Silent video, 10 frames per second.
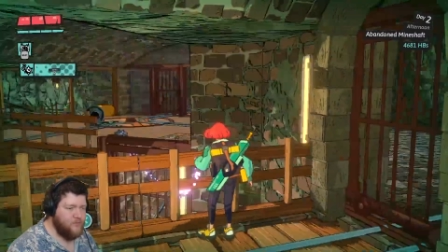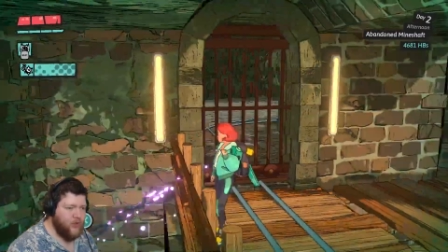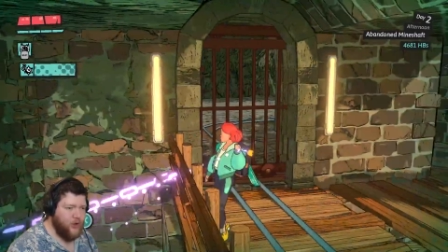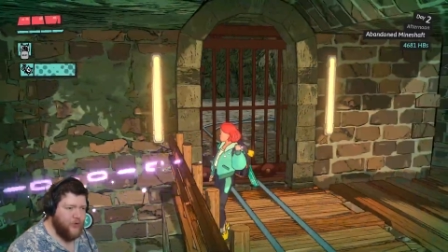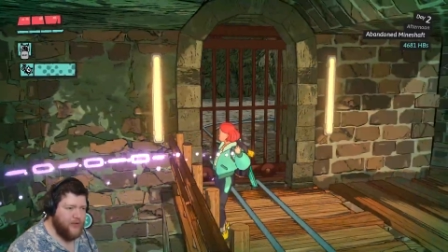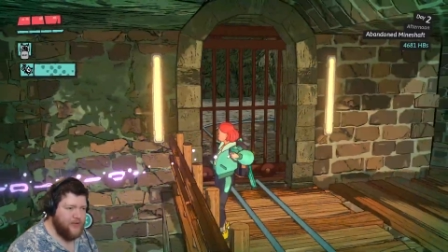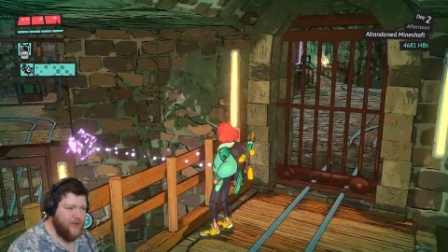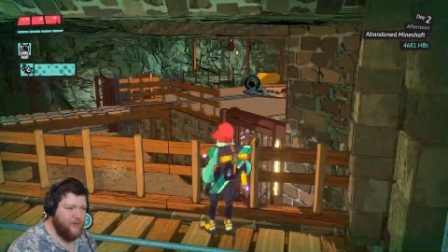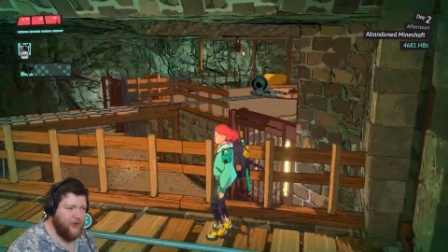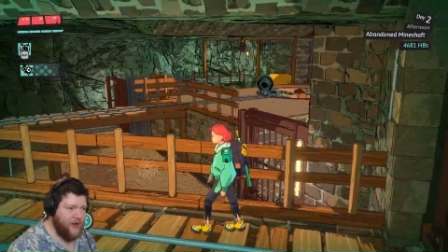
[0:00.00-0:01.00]
No, that's
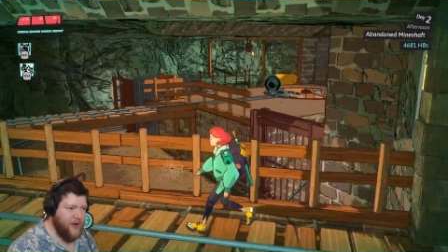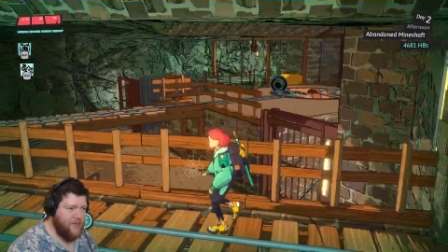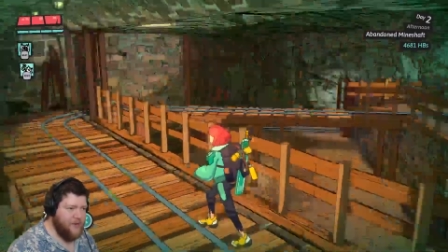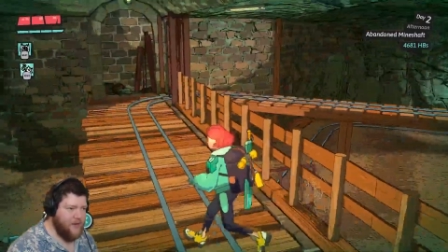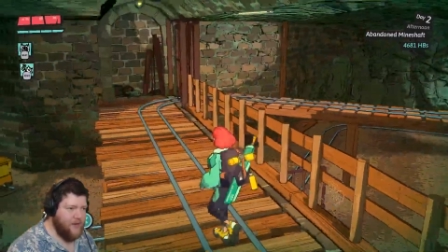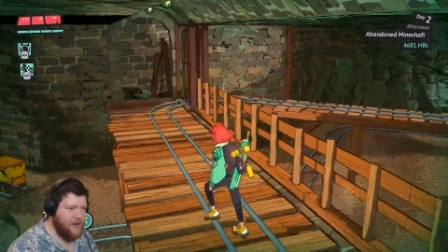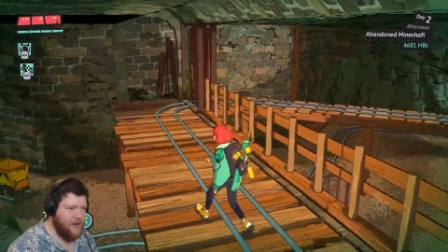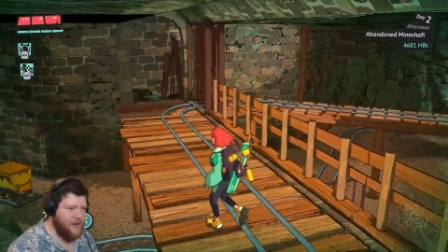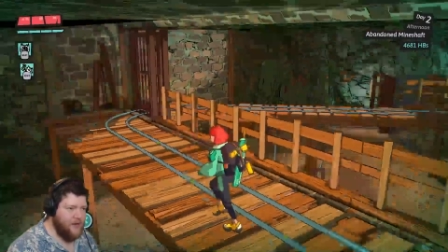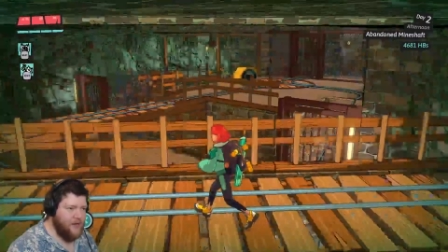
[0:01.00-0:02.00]
never going to happen.
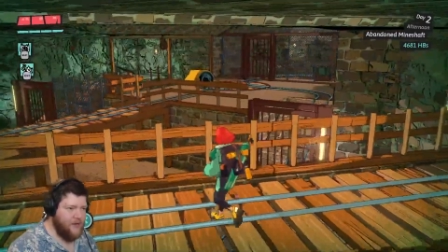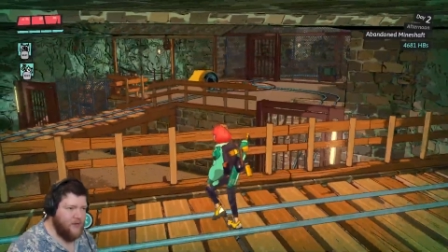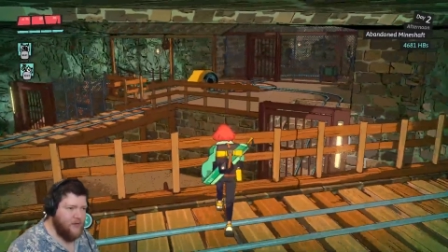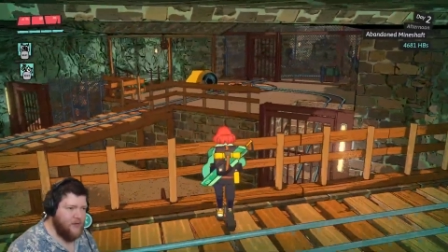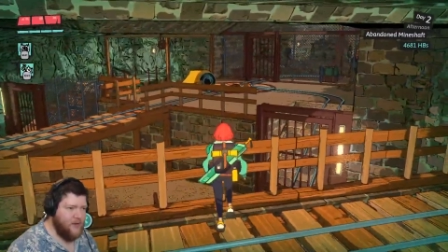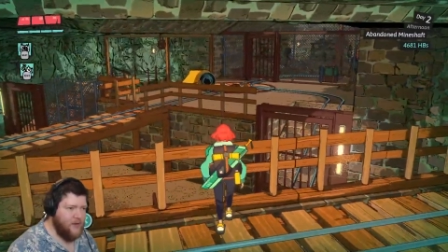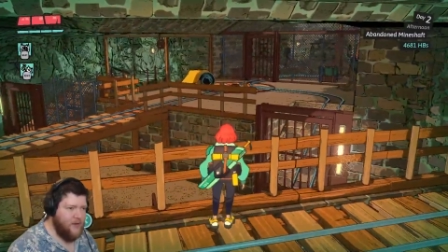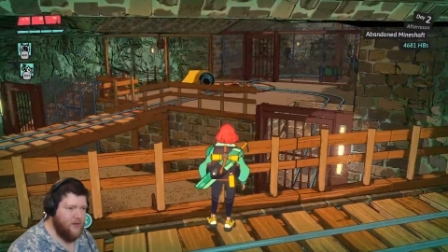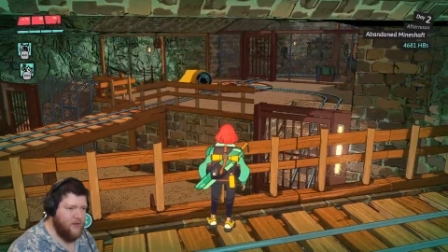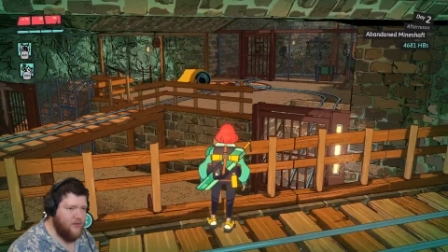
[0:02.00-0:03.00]

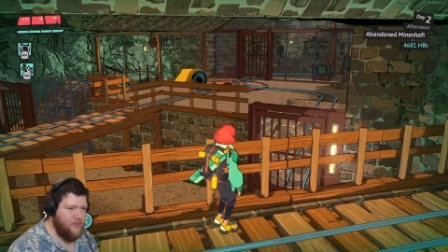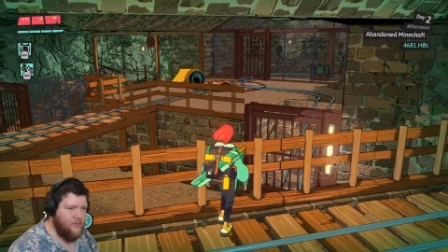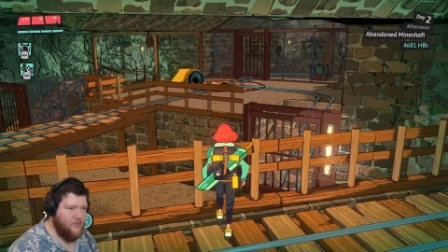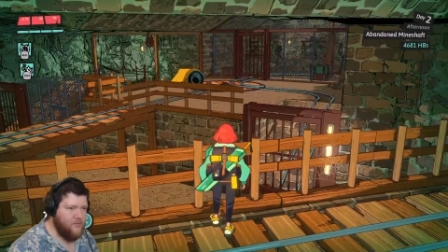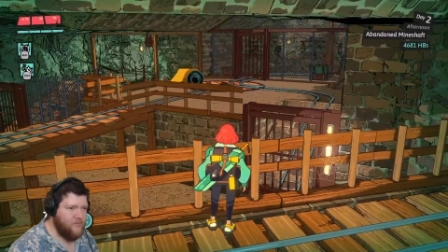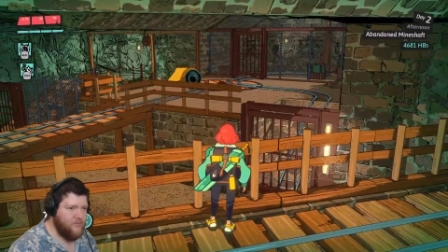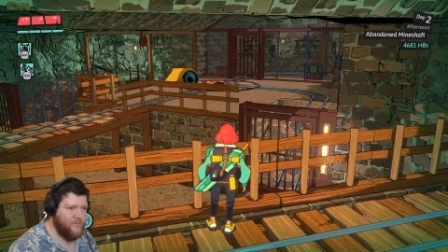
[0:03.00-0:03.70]
Um...